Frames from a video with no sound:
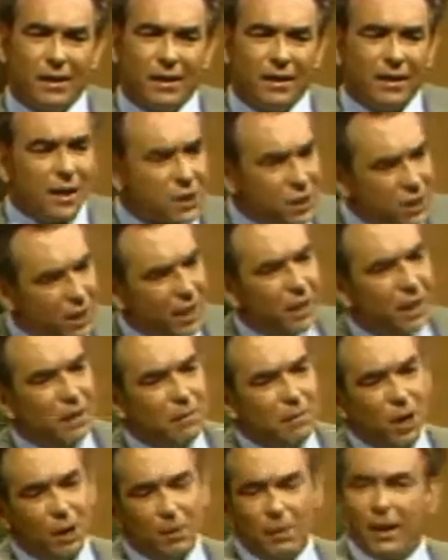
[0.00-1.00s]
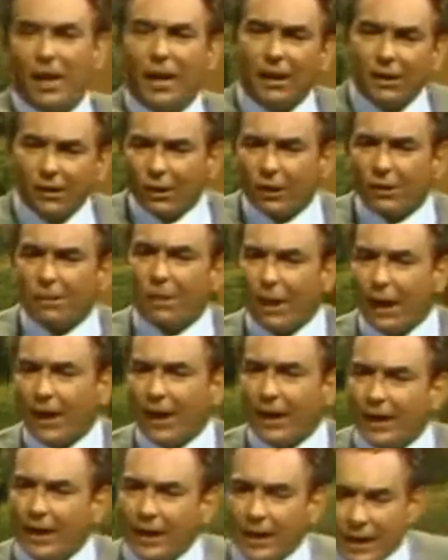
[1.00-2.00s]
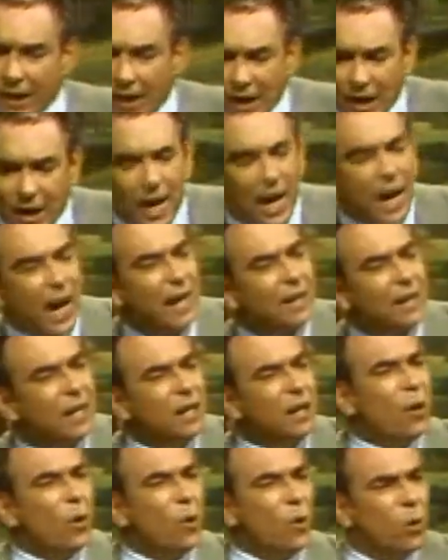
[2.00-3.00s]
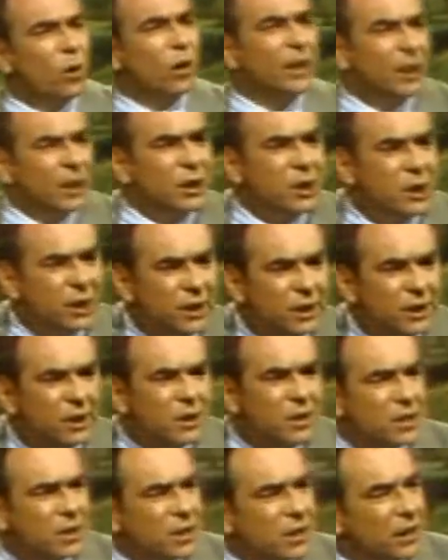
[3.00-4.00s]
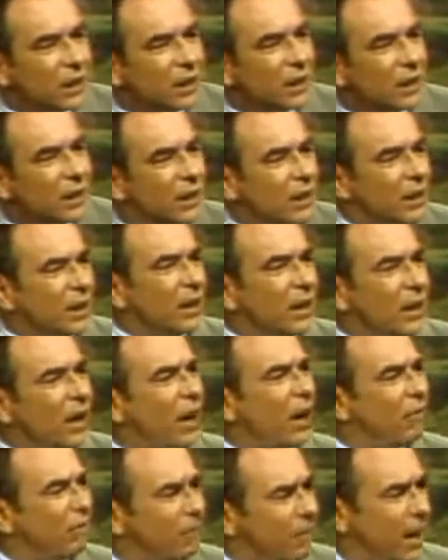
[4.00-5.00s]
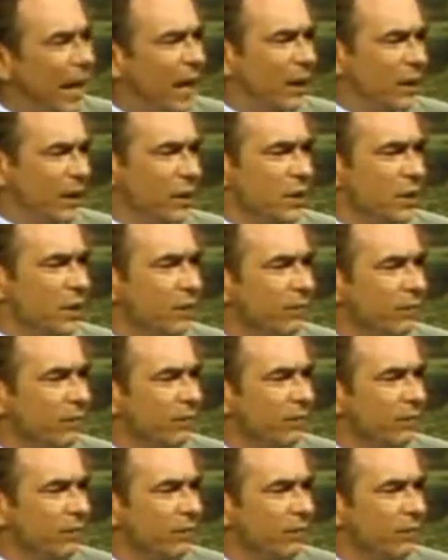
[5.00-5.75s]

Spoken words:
Let's take a moment and look back at the origins of marriage.